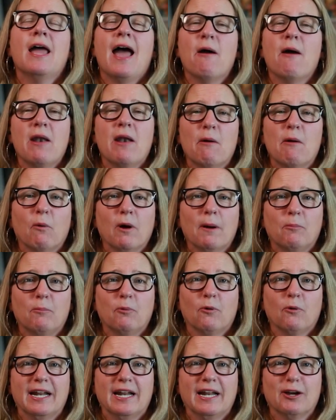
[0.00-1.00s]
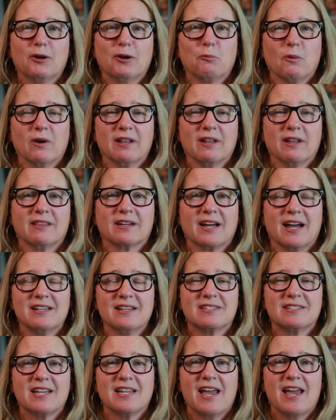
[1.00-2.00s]
And at one point, I heard one of the
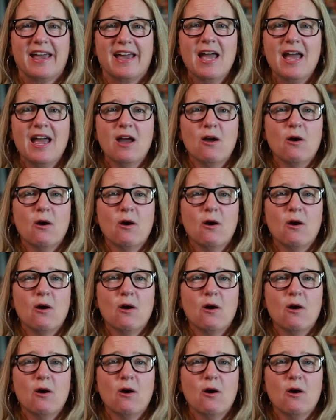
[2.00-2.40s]
guys say,